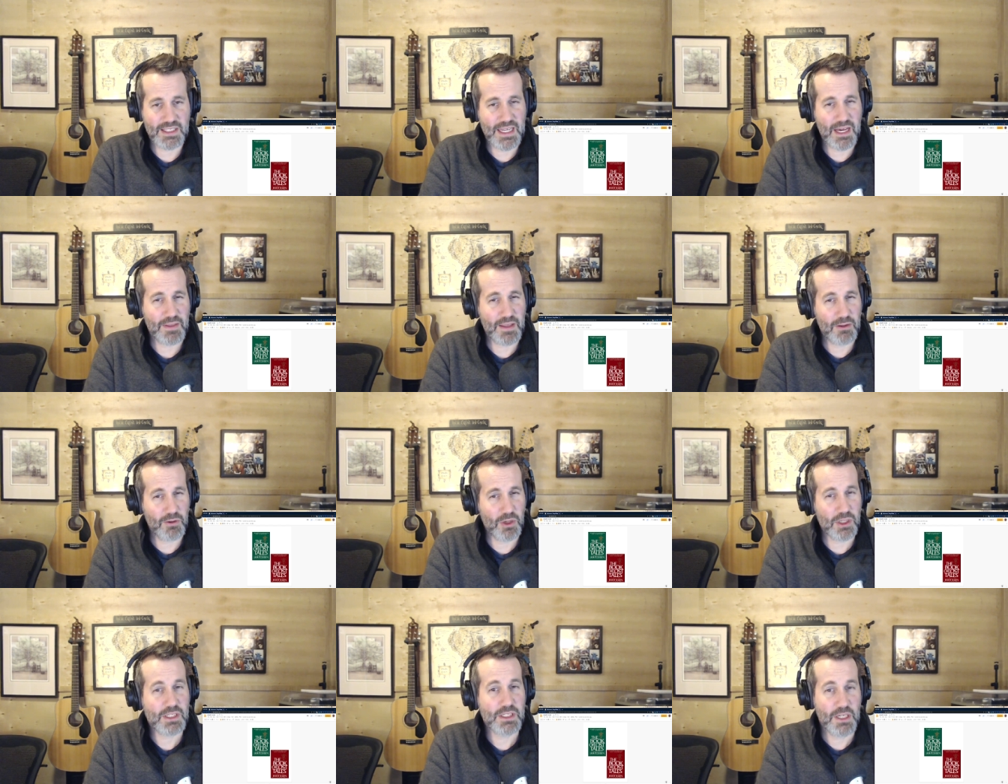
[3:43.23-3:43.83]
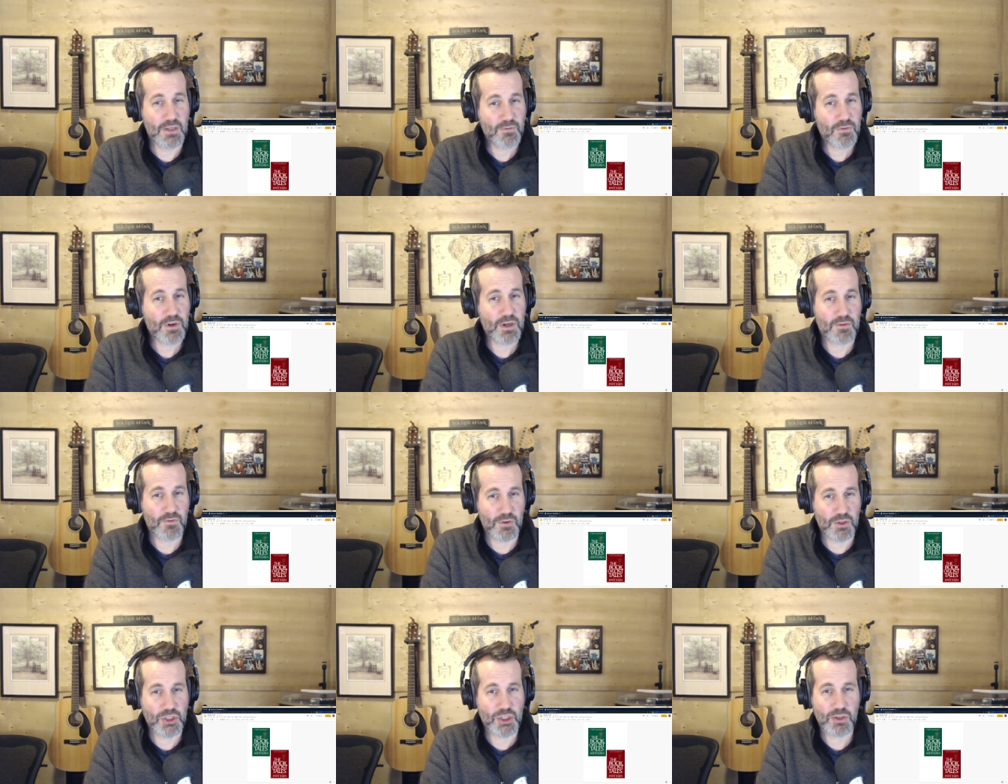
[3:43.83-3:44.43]
Now they look different
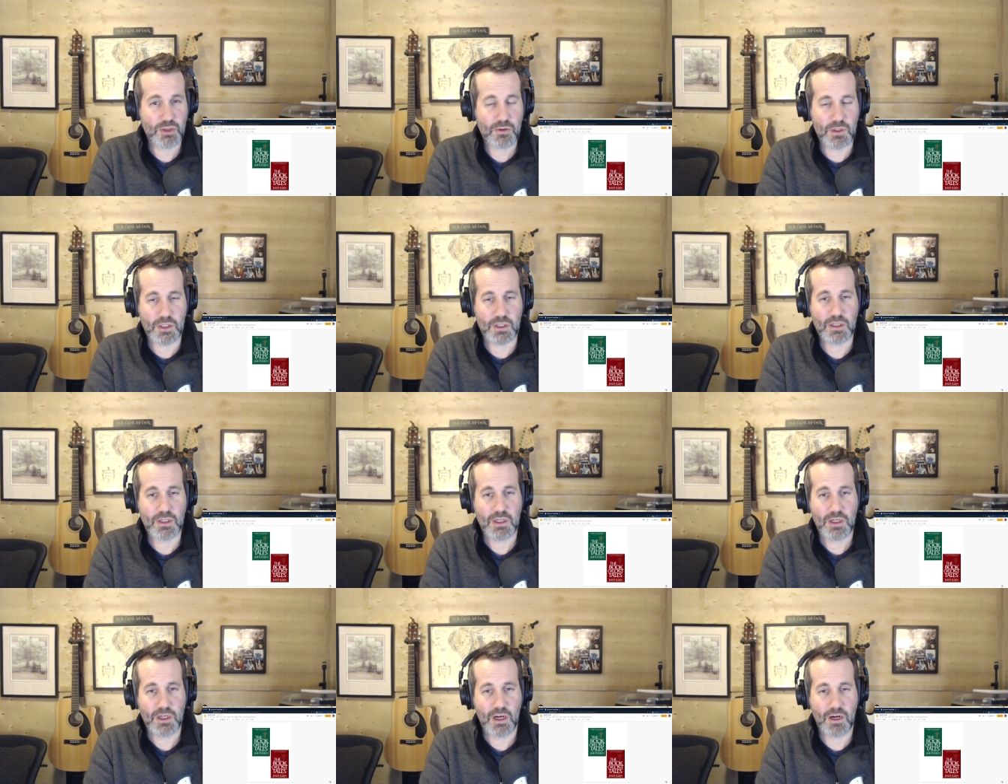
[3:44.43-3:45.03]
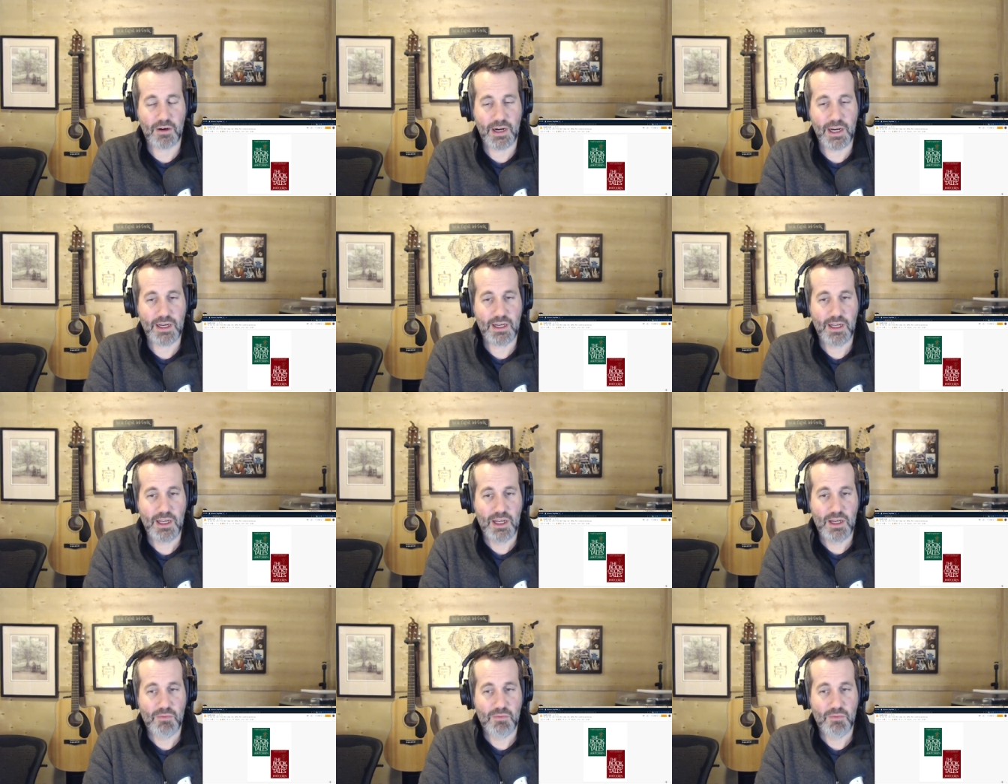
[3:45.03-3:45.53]
for sure, all right.